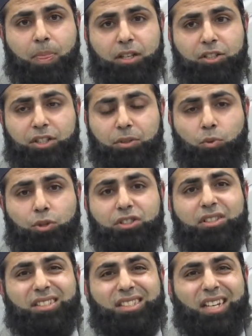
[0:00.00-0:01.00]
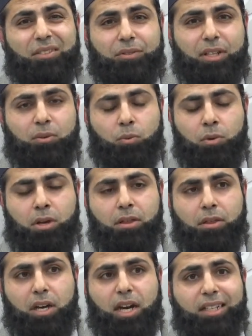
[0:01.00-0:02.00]
she wasn't savvy
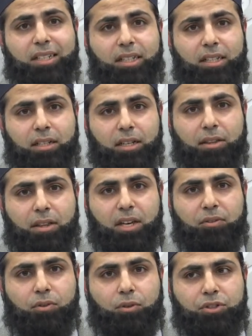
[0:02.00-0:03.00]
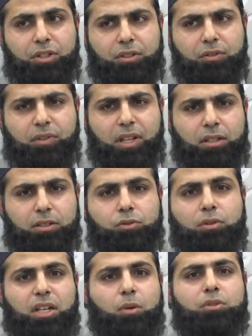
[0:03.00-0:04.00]
with IT, and therefore she felt as
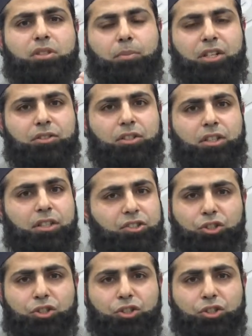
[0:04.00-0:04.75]
though that was a barrier to learning.